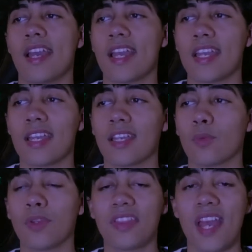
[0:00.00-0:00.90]

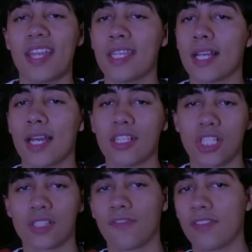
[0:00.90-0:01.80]
And with that, he kind of
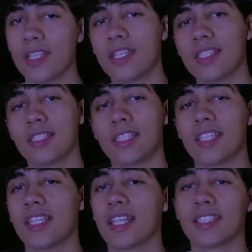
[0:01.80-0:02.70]
just flees,
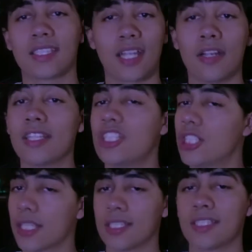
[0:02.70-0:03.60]
he gets scared, he
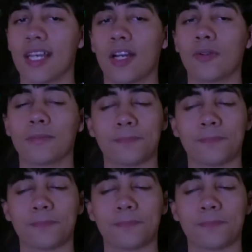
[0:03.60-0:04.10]
chickens out,